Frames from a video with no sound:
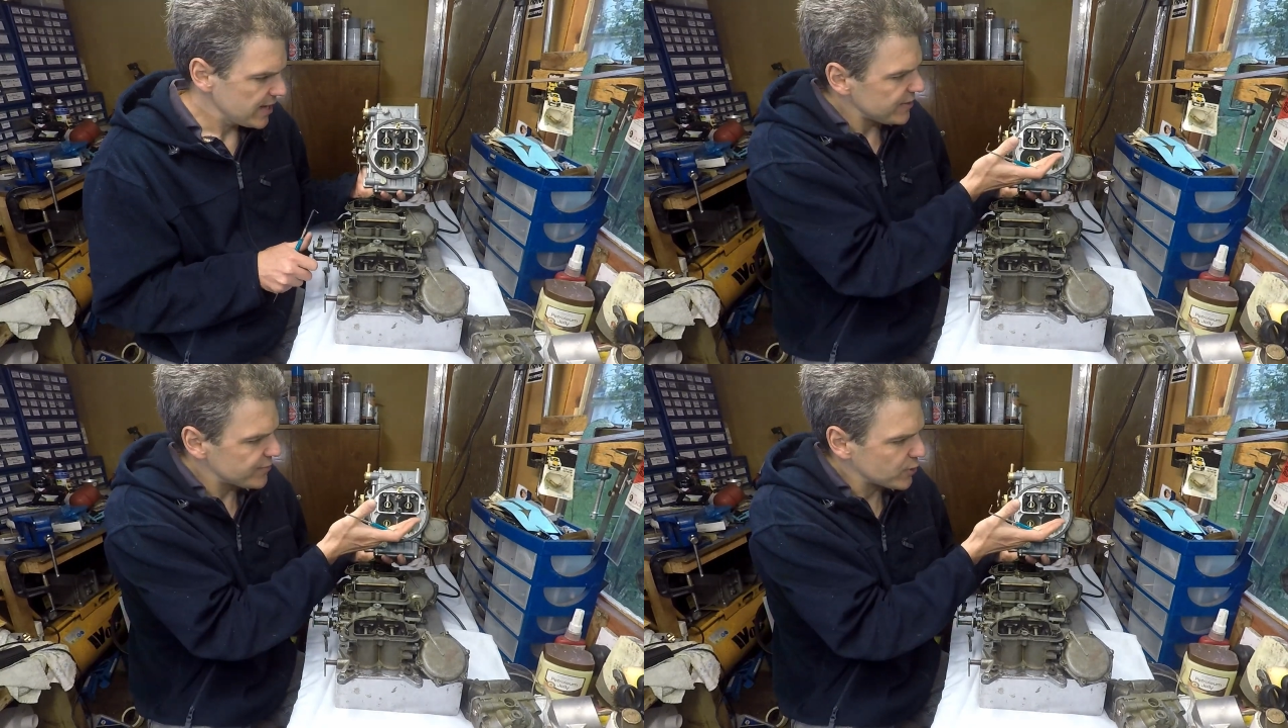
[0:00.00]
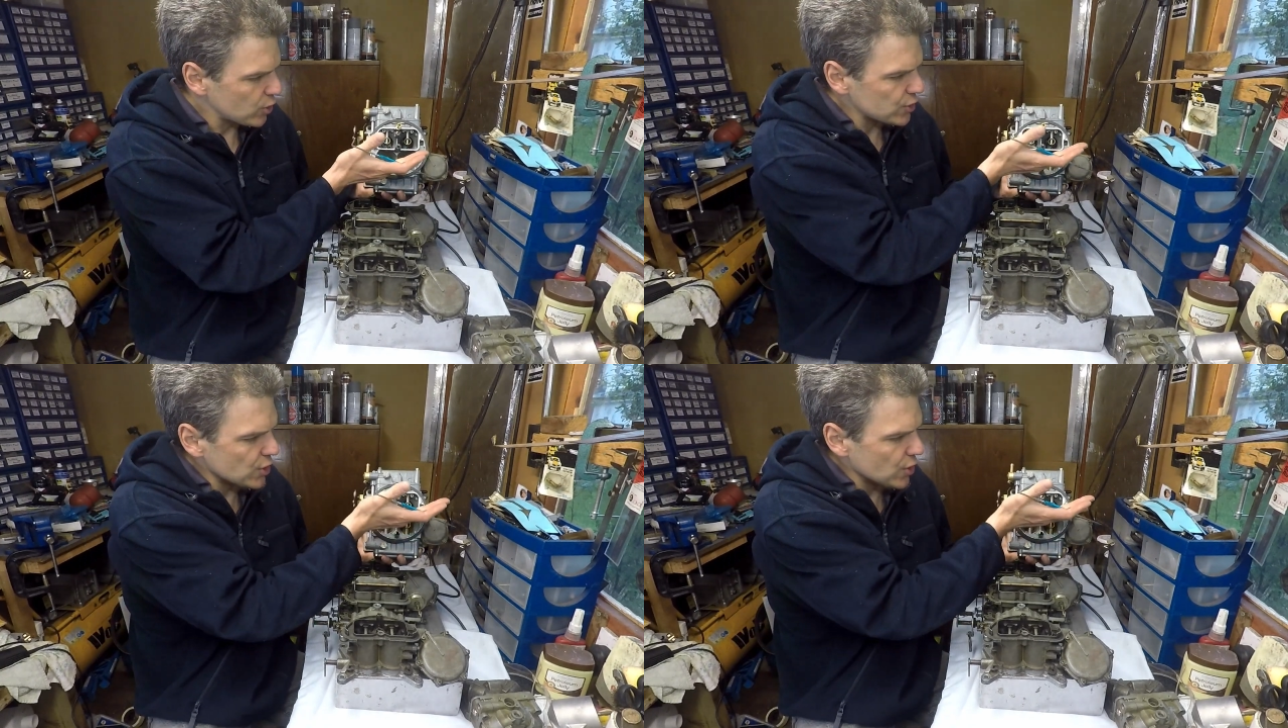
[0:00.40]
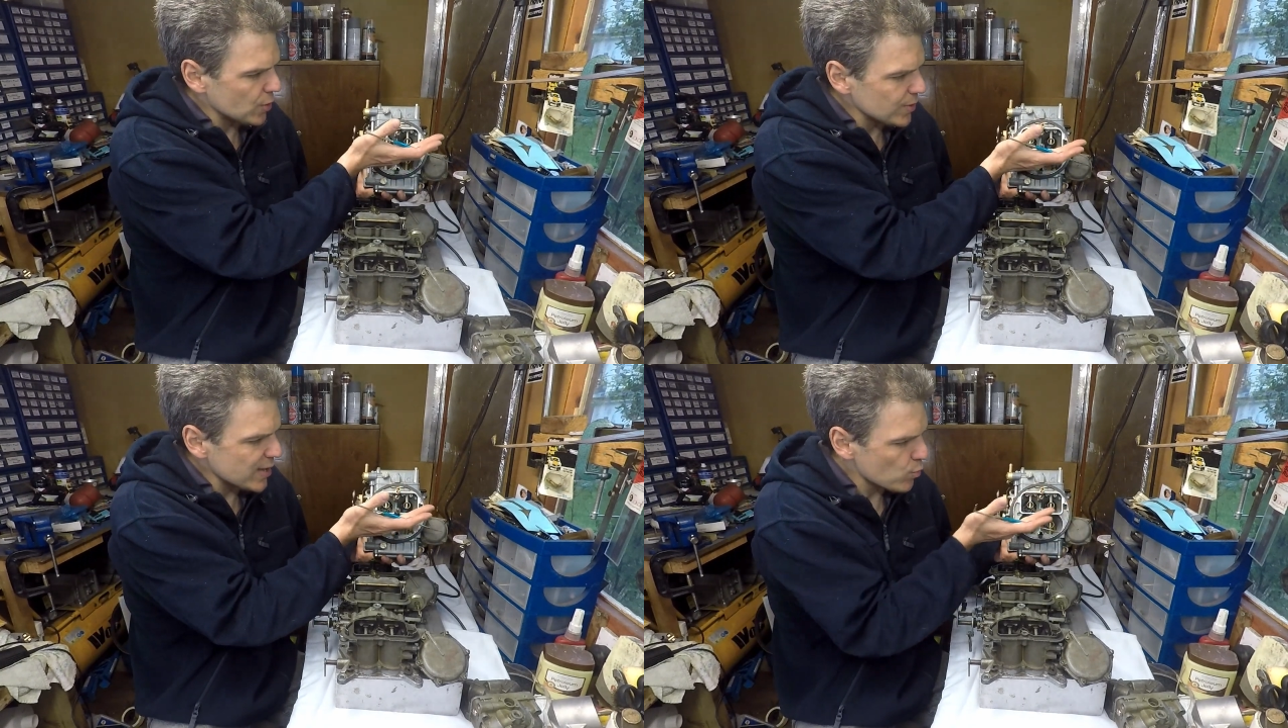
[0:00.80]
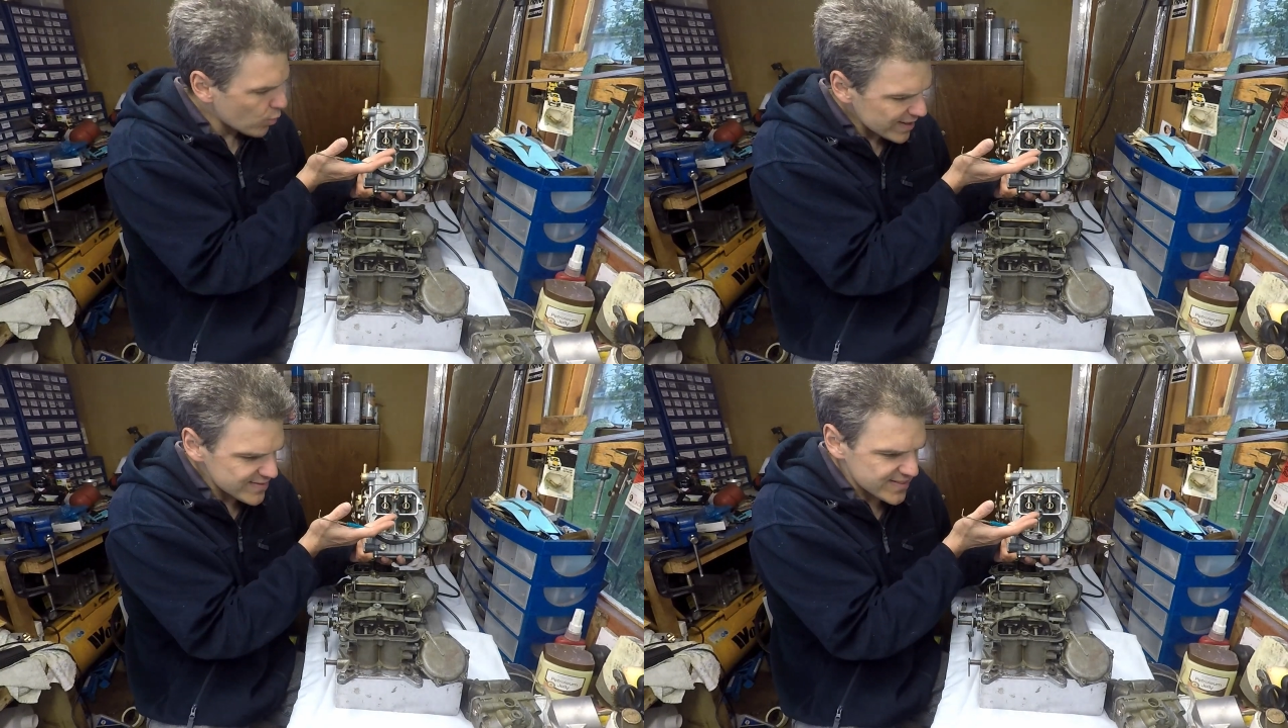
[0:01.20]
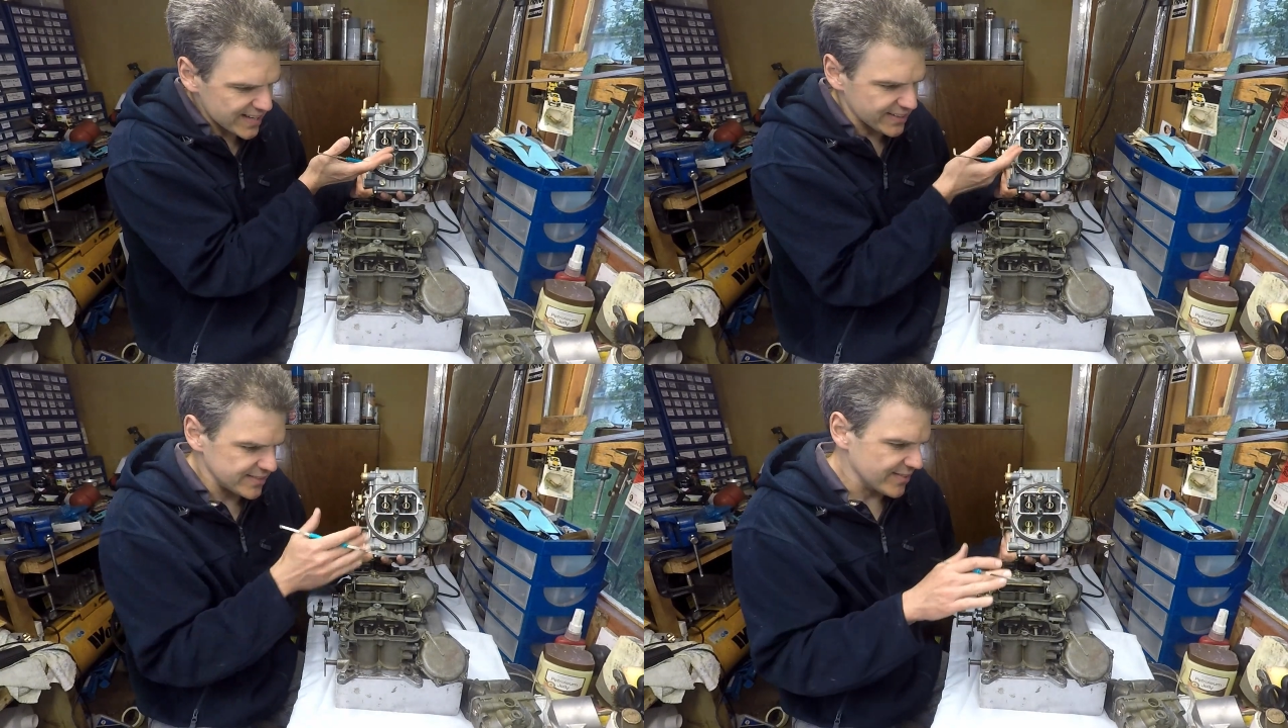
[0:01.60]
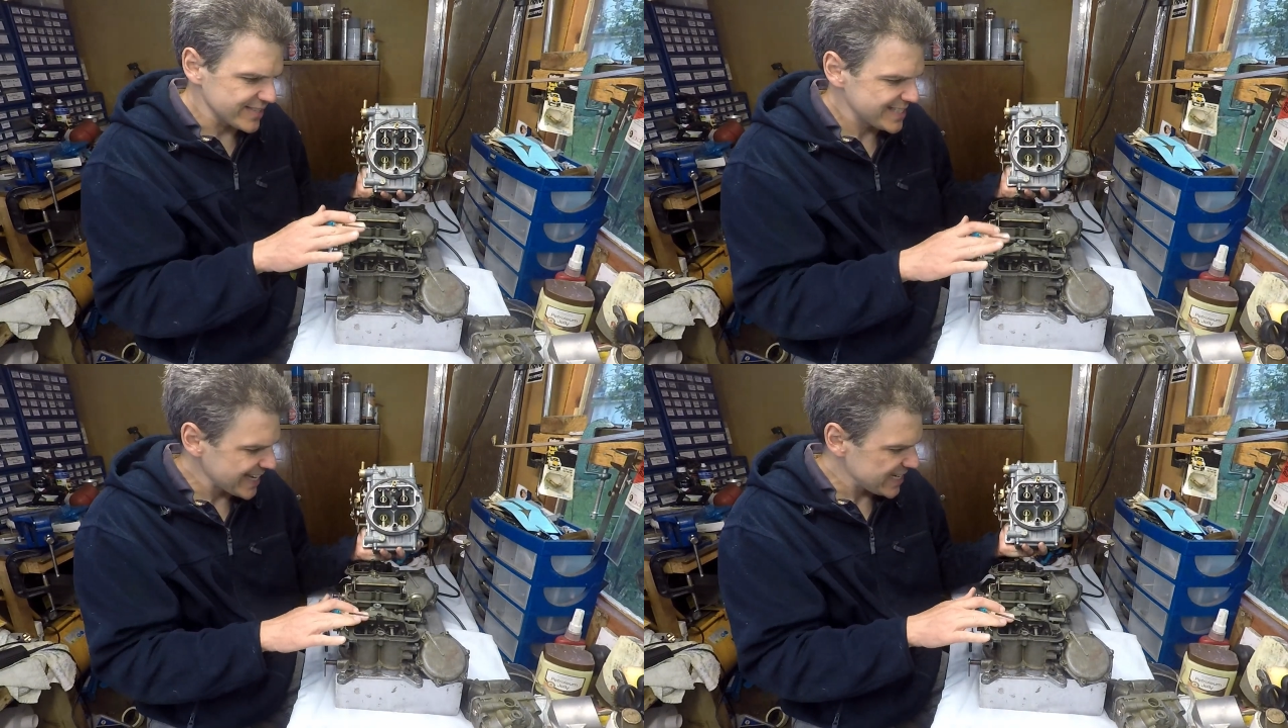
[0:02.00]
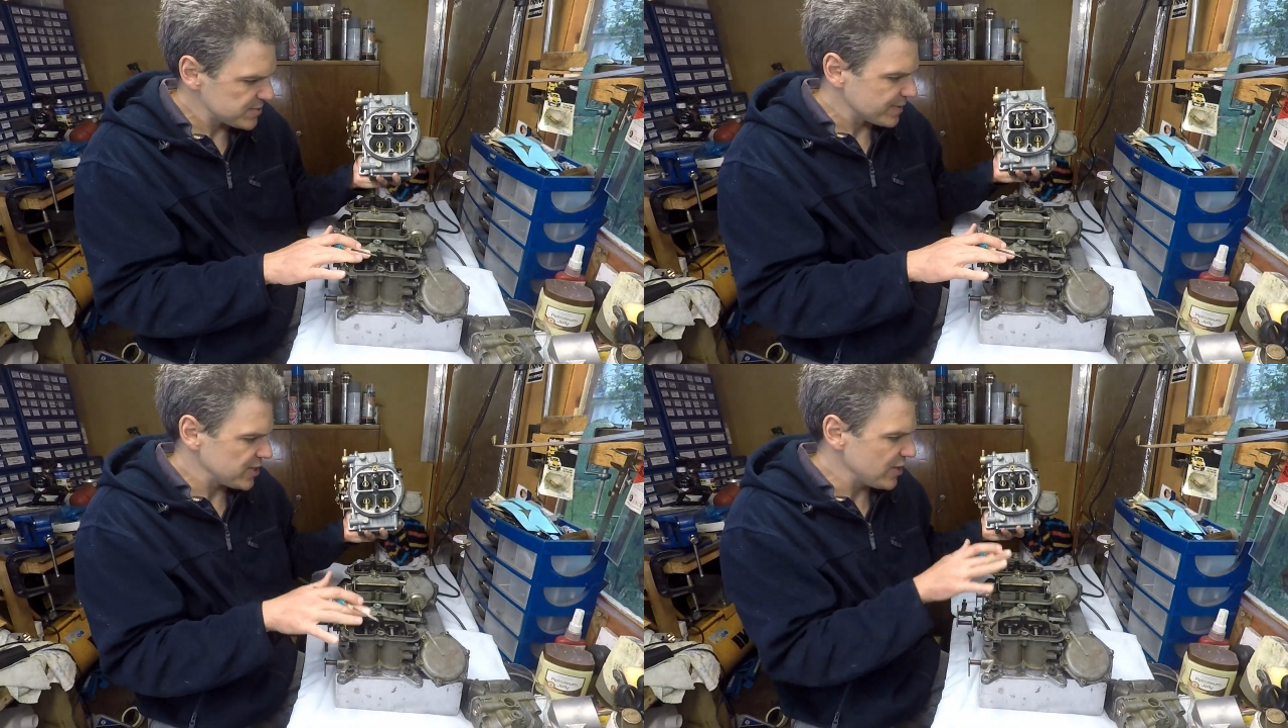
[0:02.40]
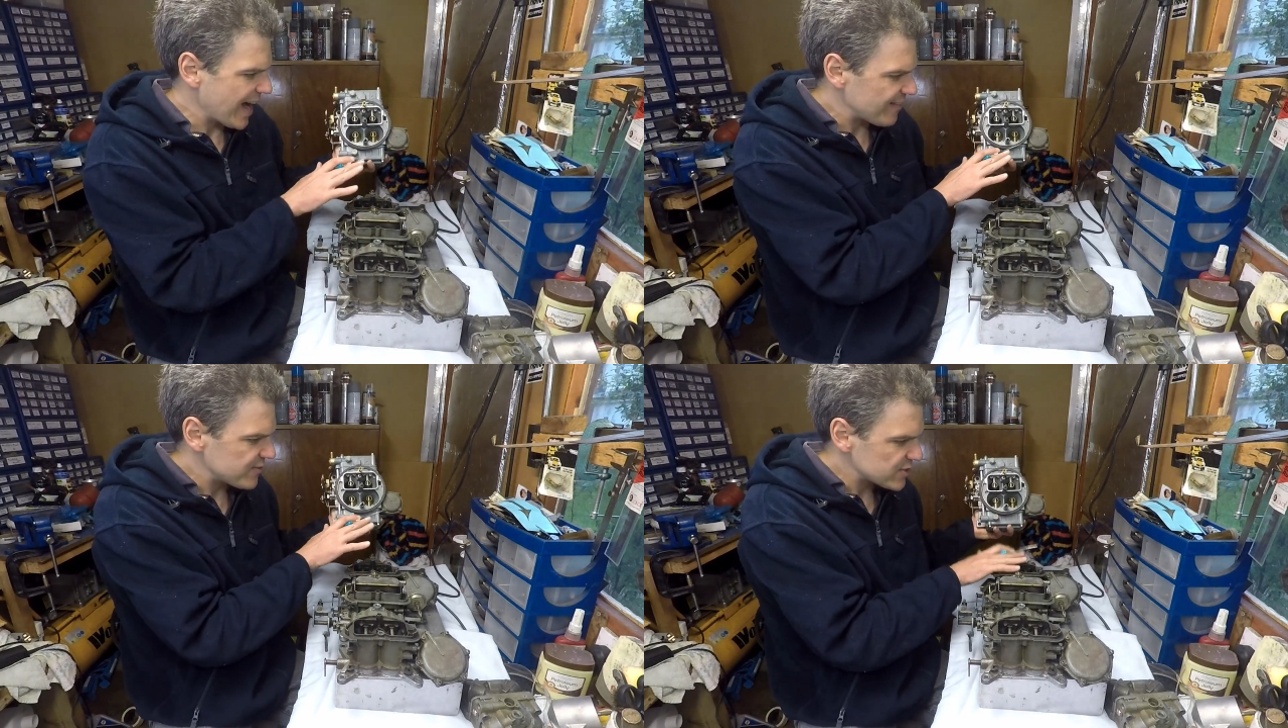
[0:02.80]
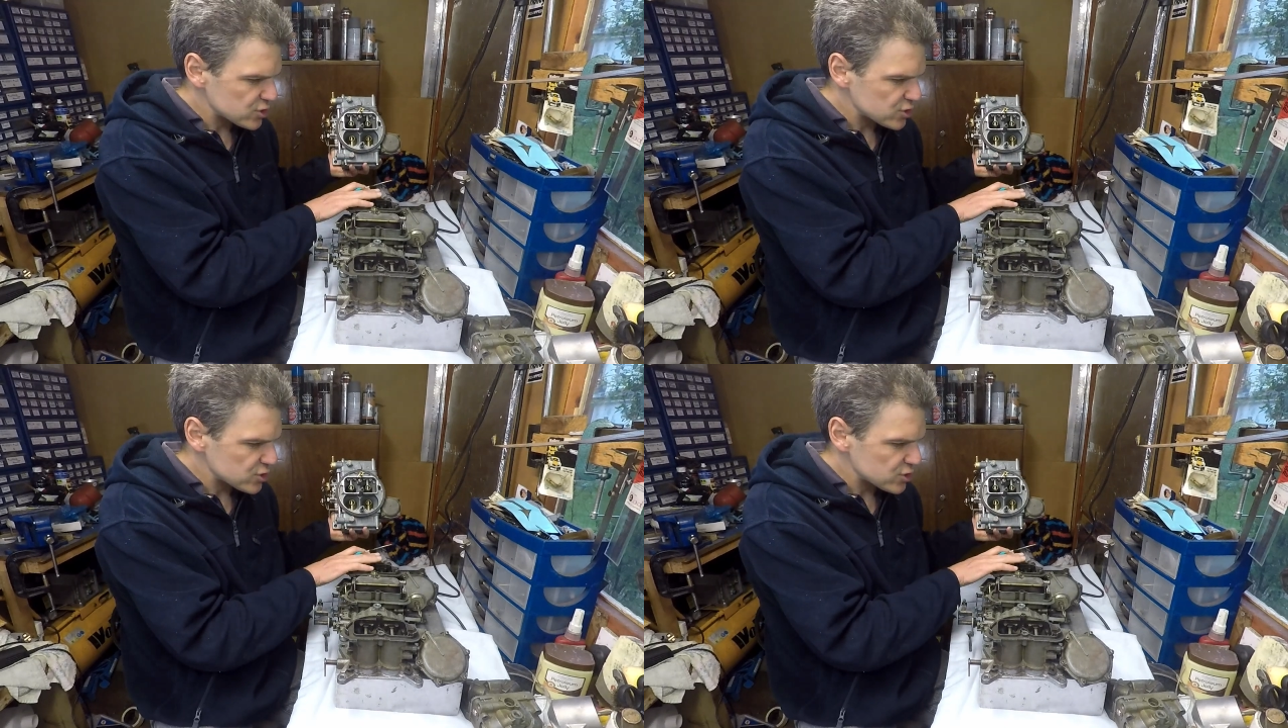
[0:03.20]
you've got not only one secondary stage, but you have